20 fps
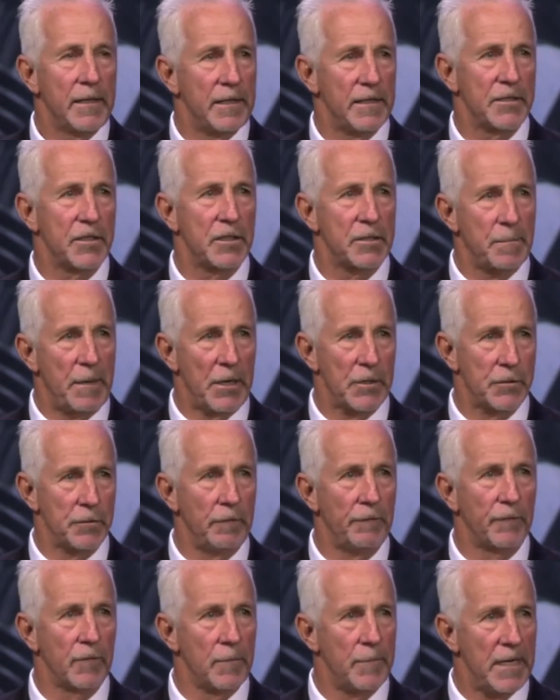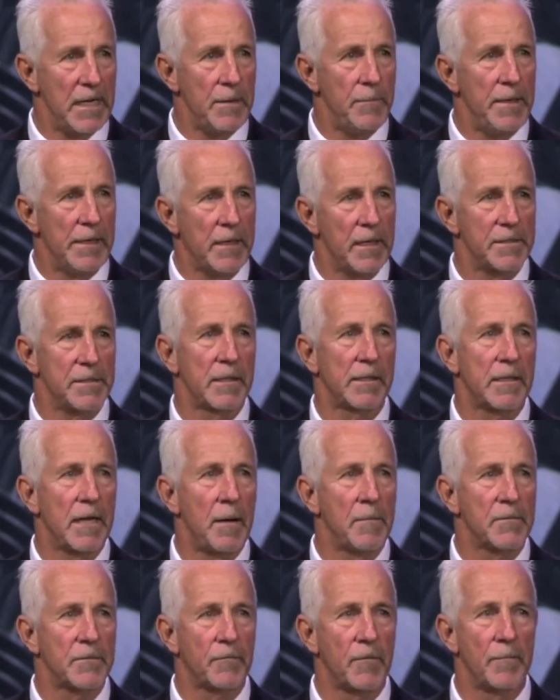This is special for me because it
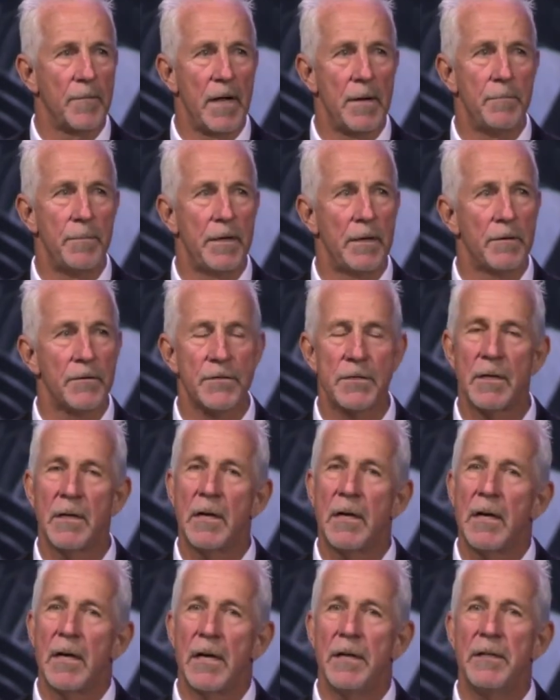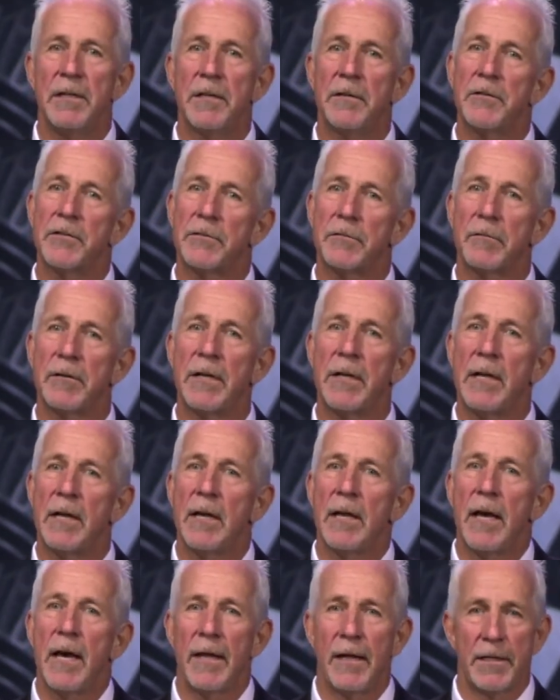comes from my peers in the industry
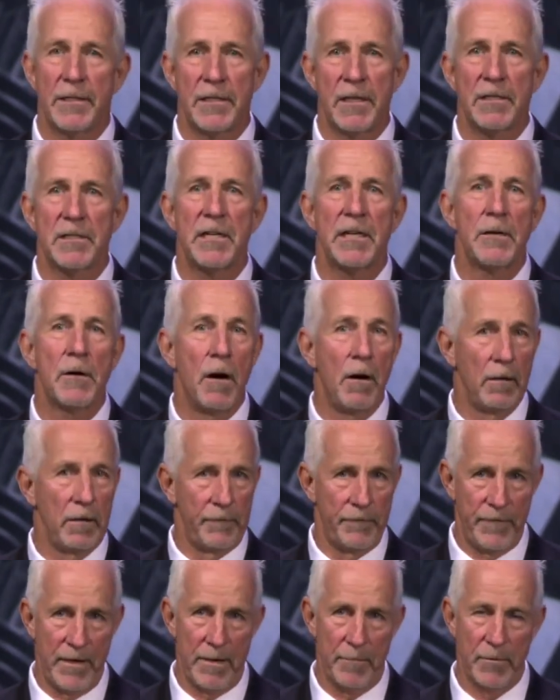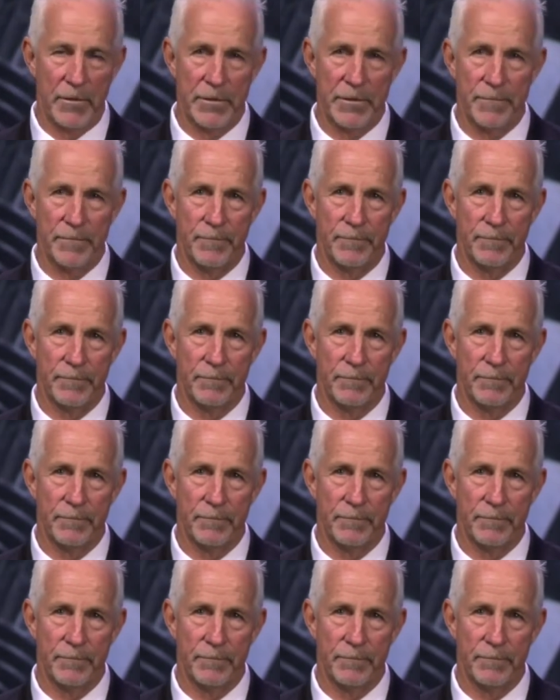and existing Hall of Famers.